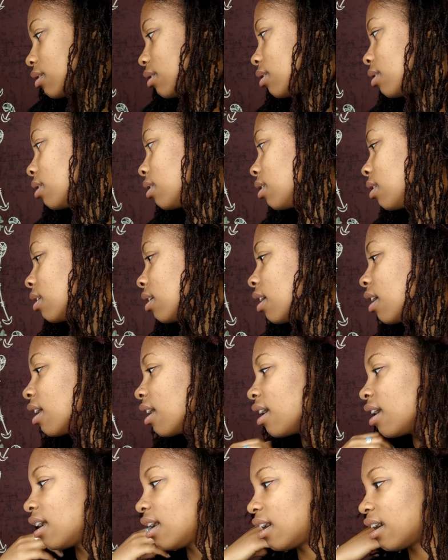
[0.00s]
All
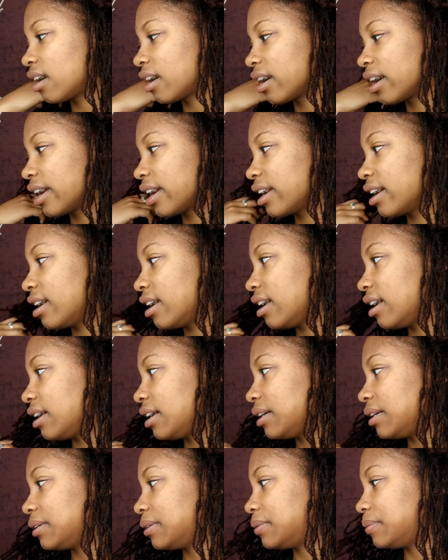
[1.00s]
right.
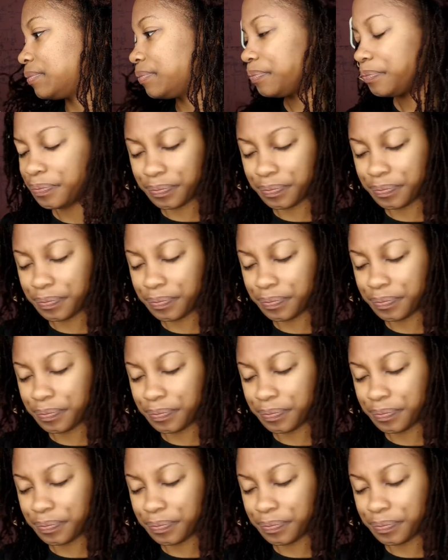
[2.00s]
I